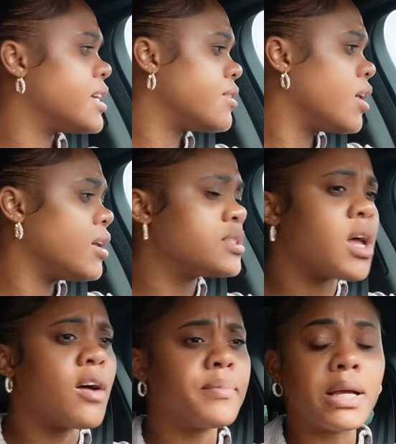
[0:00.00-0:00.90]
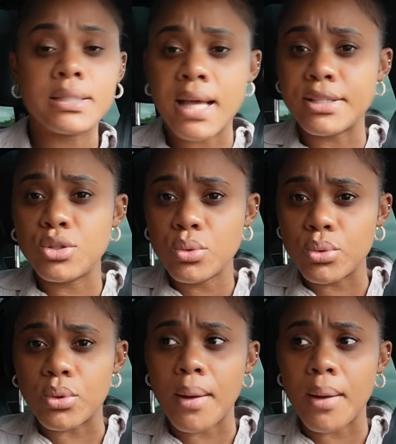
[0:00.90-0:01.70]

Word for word: ten dollars off because I do